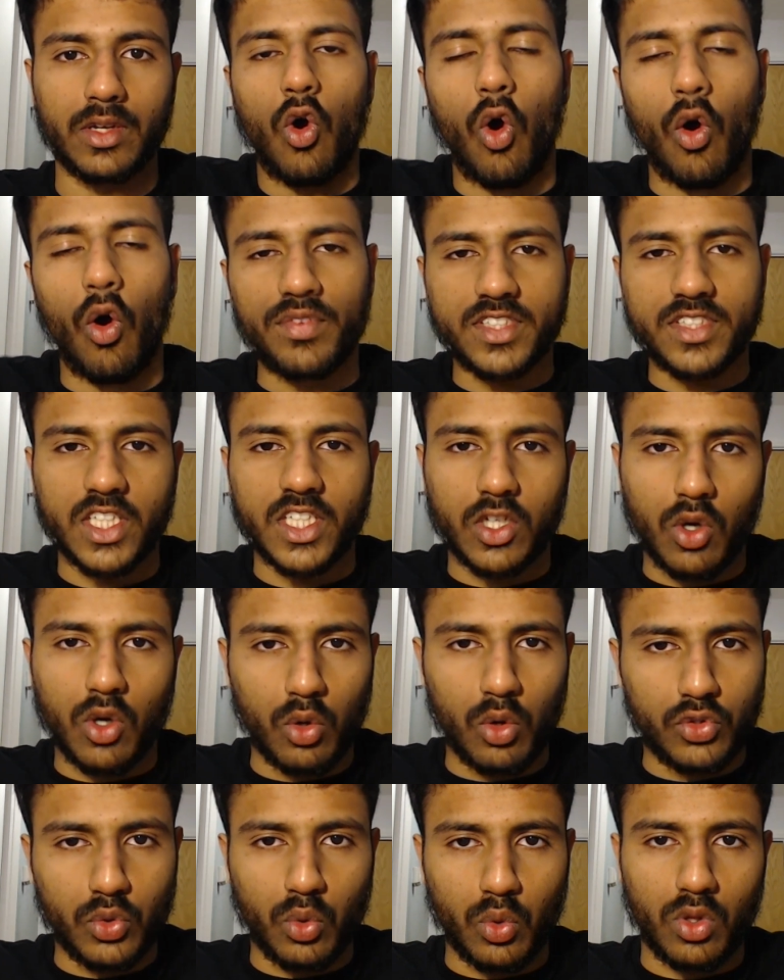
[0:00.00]
Obviously, go
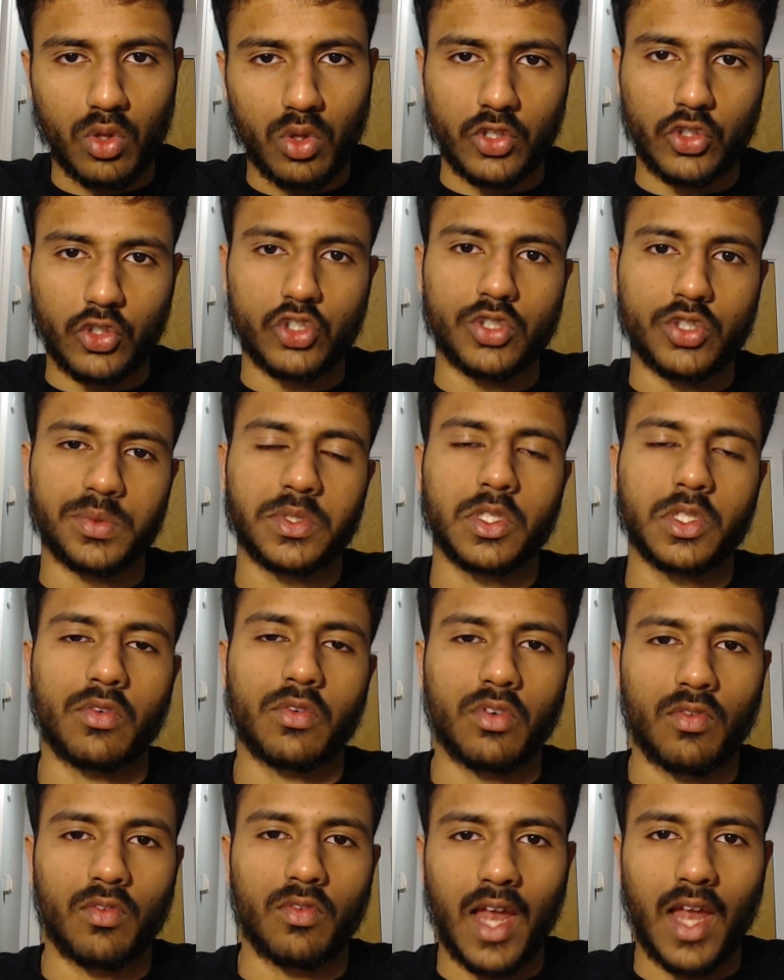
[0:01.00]
and do all the YouTube stuff
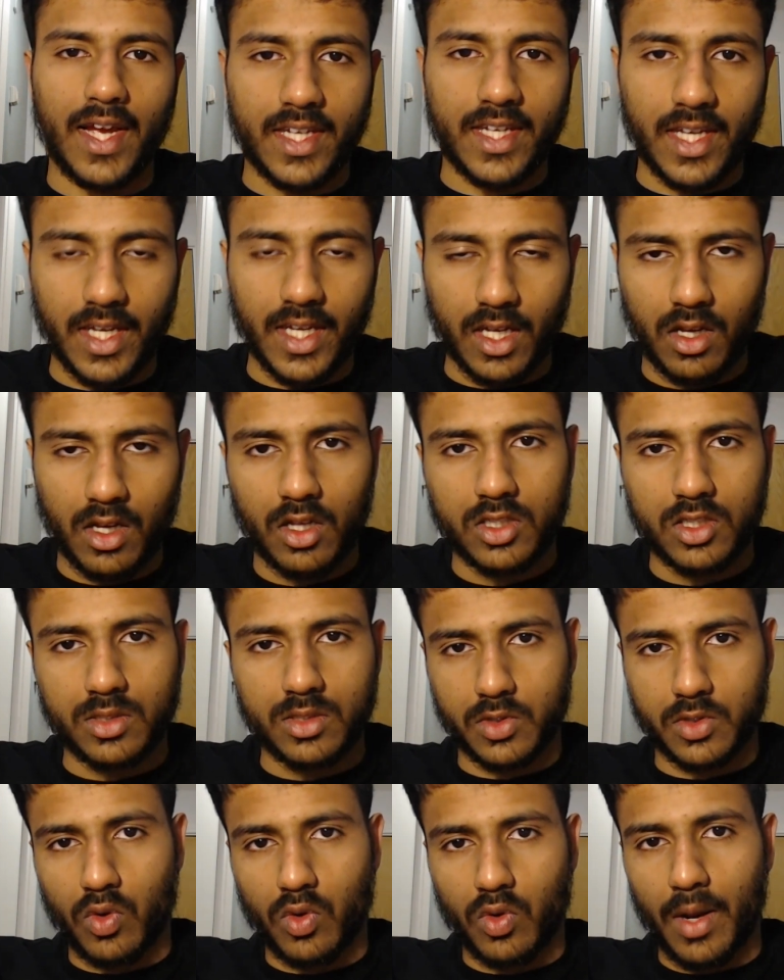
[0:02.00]
of liking,
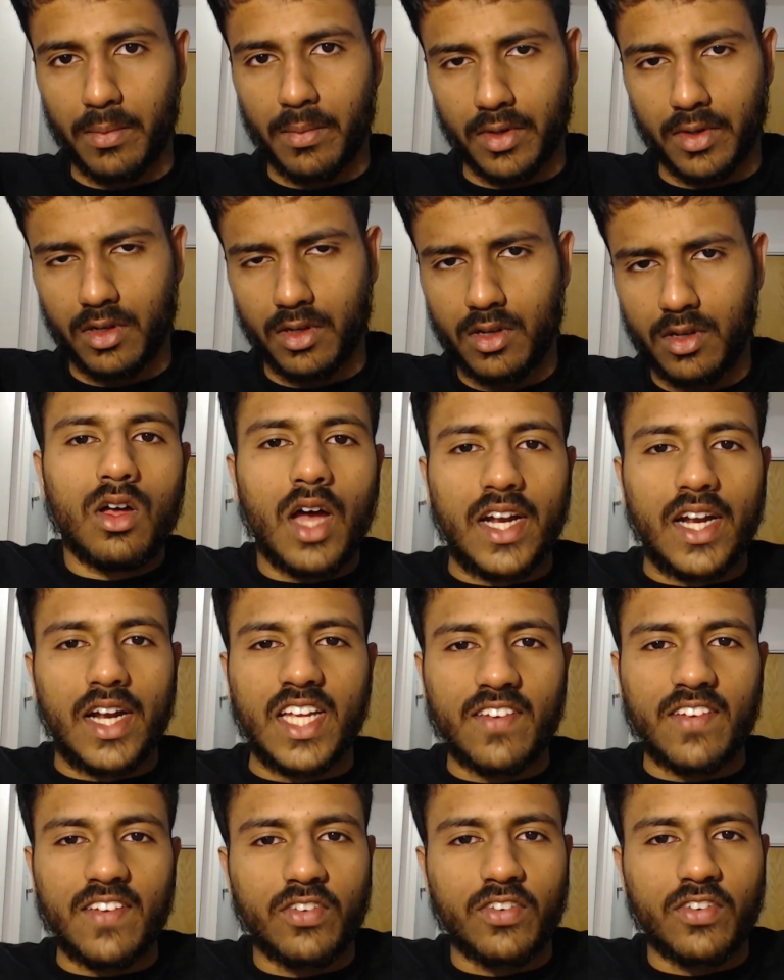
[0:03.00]
subscribing, and
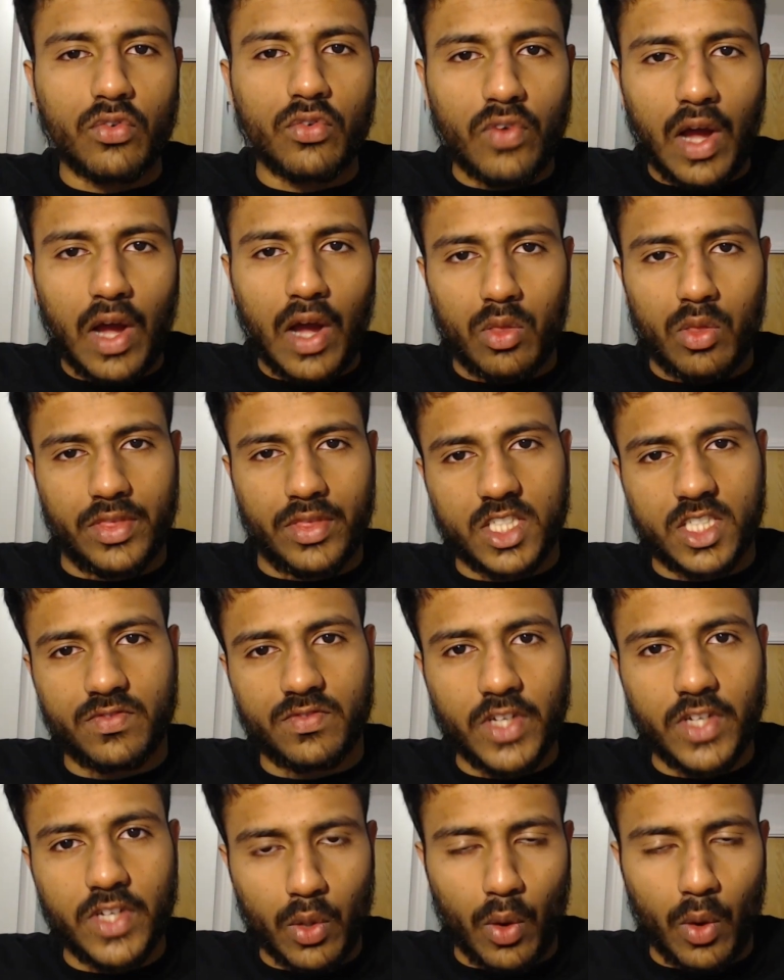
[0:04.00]
if you found this
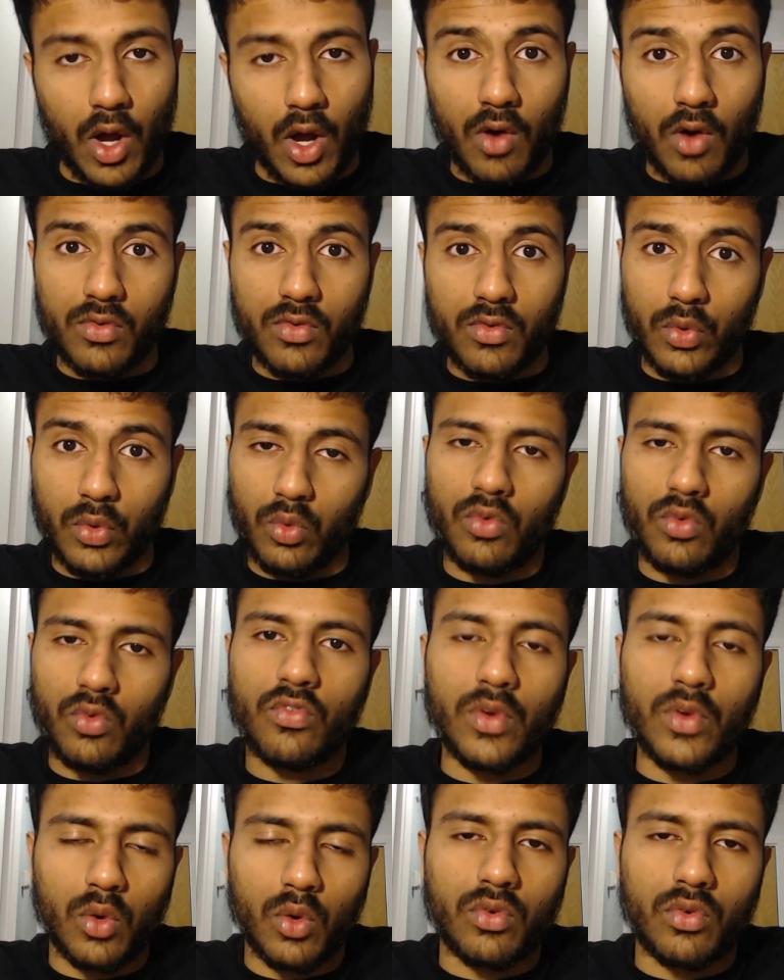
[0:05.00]
video helpful,
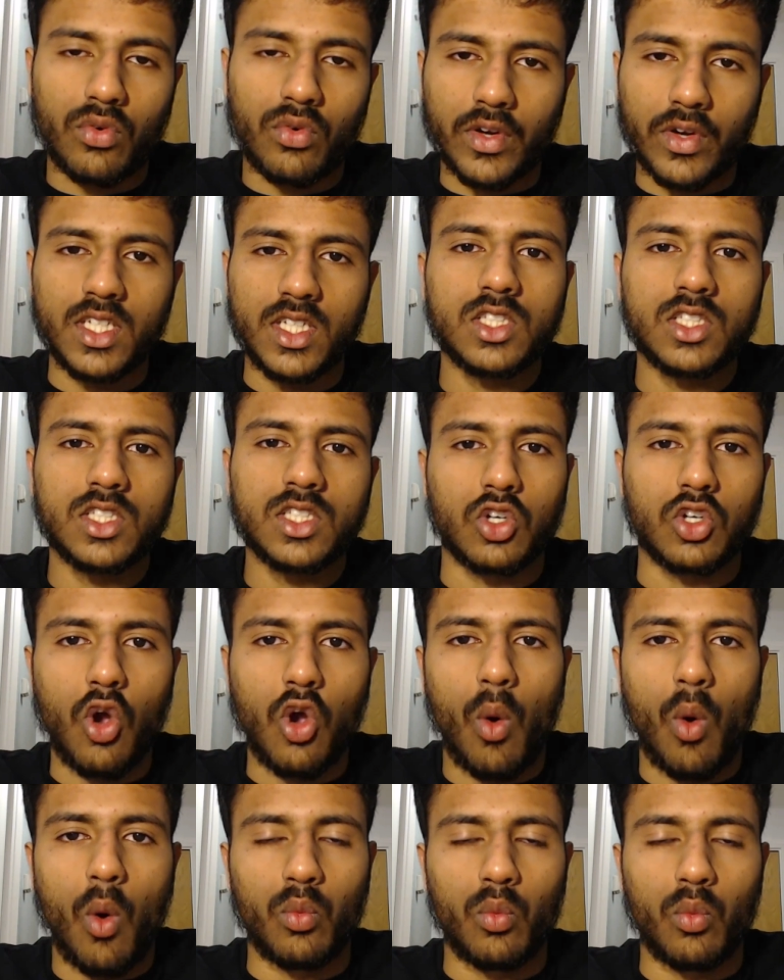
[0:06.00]
feel free to
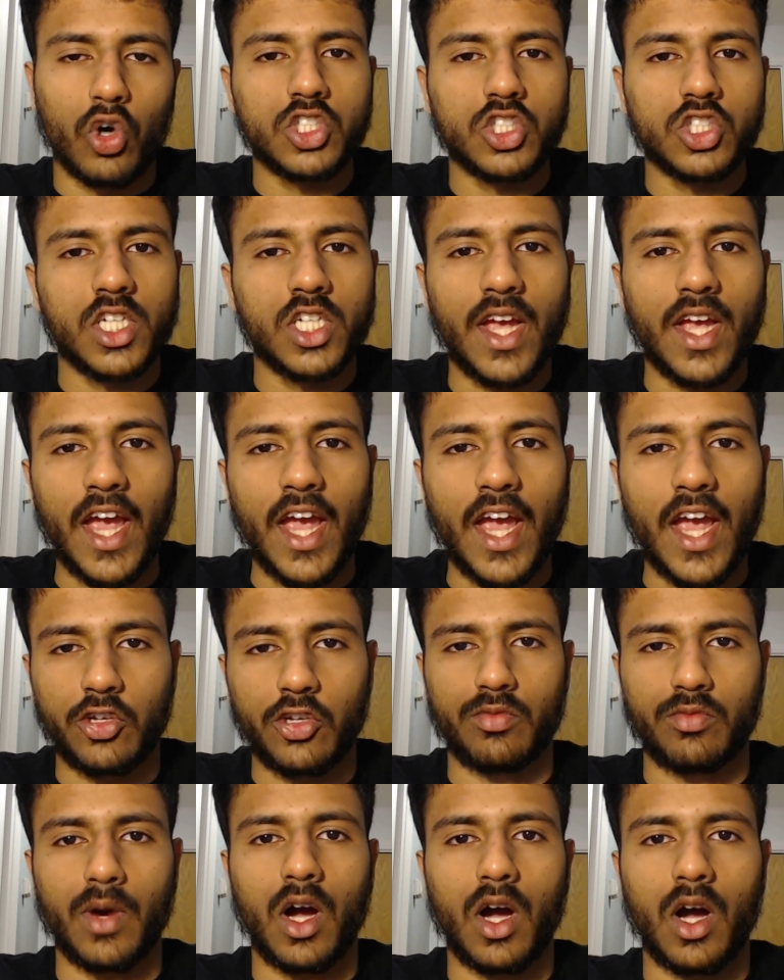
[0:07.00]
go and watch any of
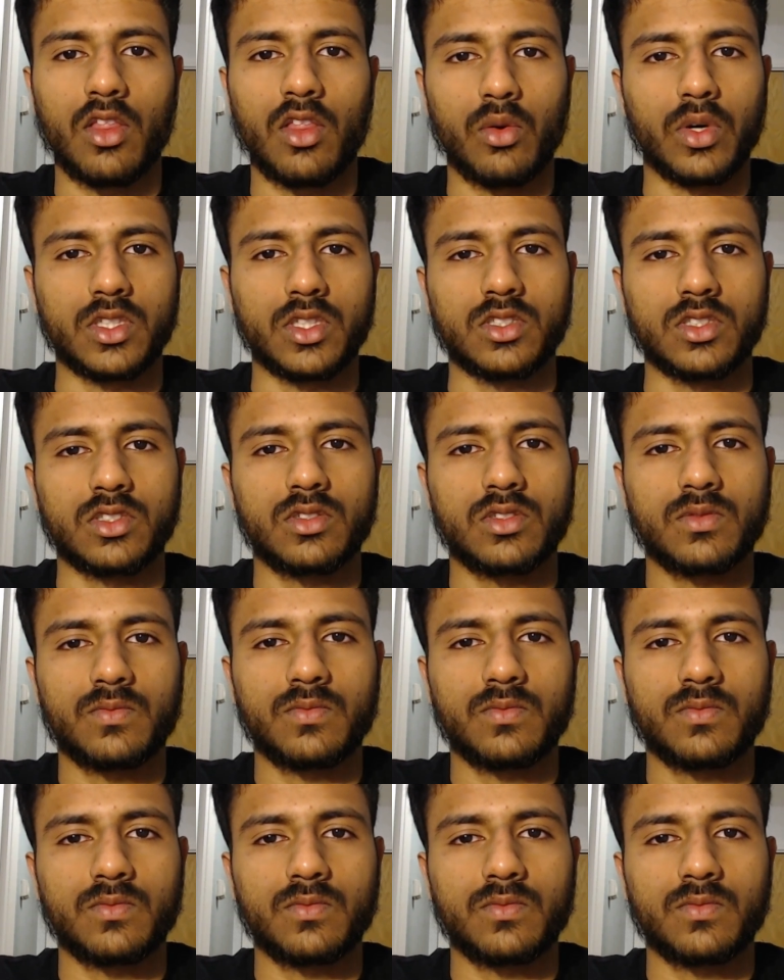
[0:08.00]
my other ones.